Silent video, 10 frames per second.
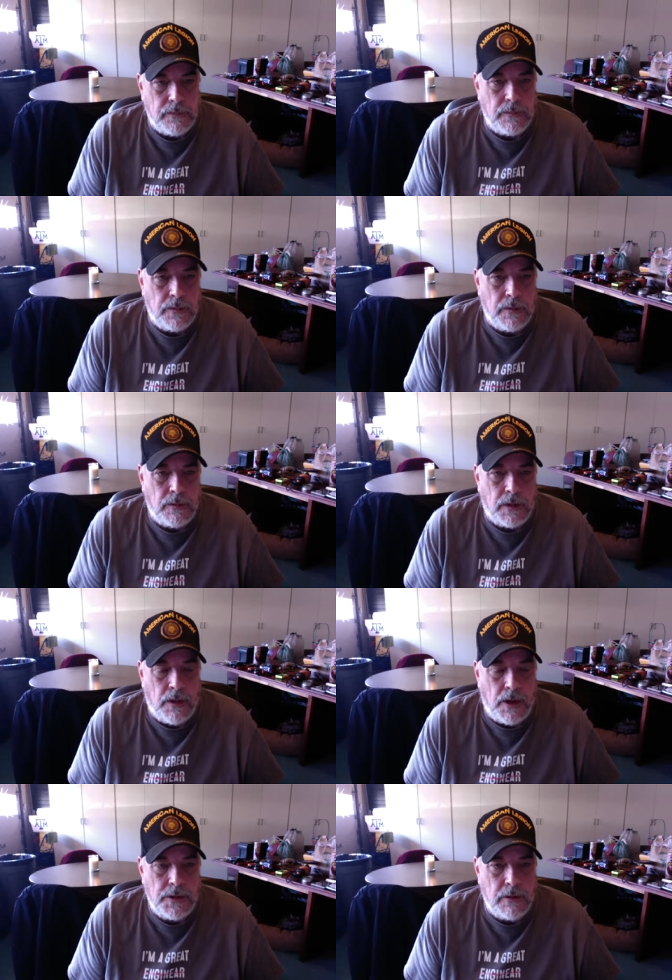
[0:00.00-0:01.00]
going
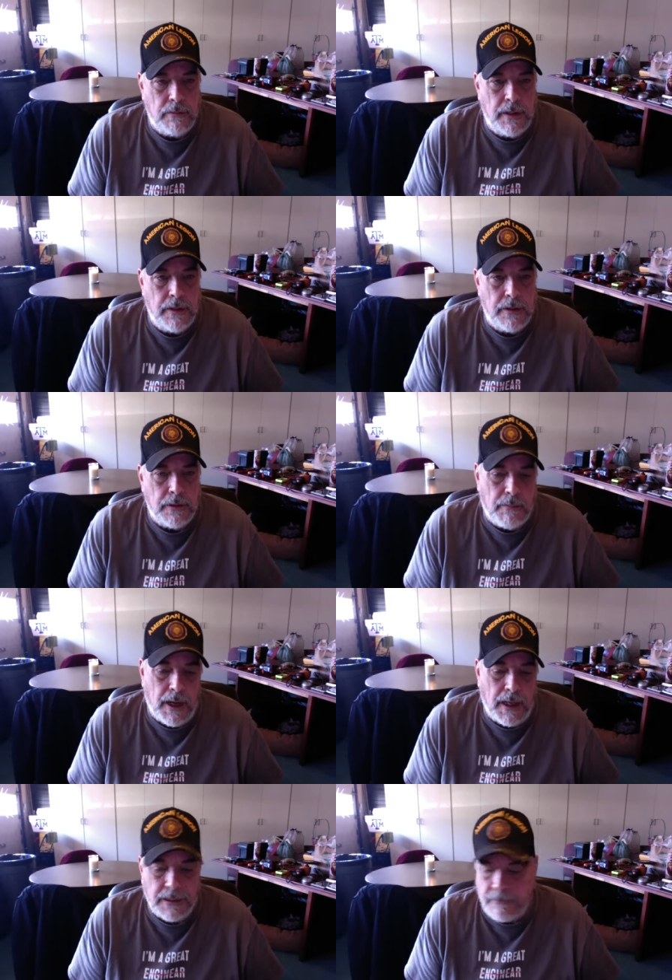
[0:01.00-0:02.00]
across your emitter and your
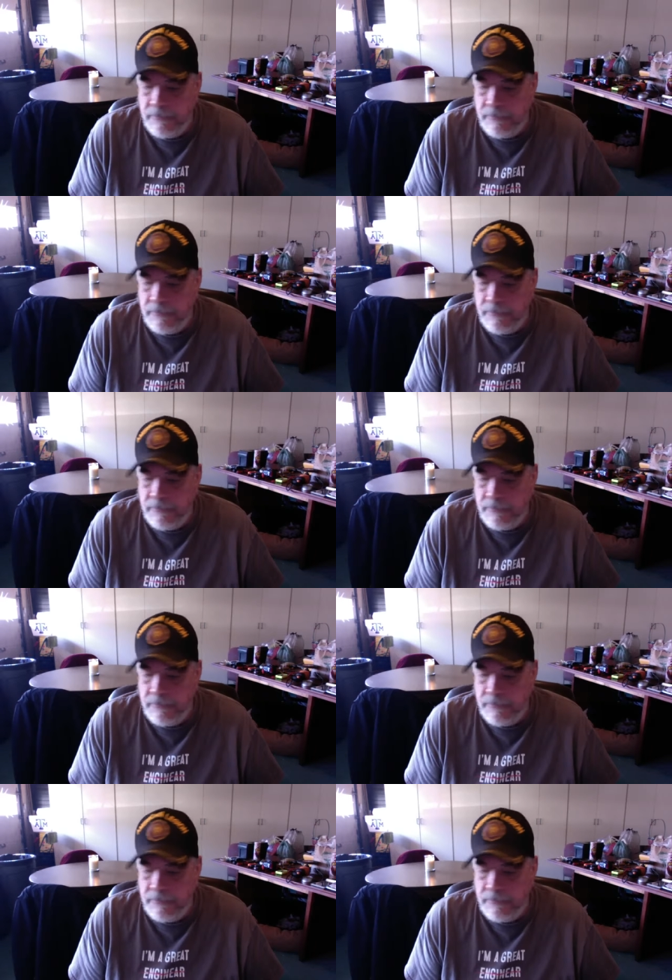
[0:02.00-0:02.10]
base.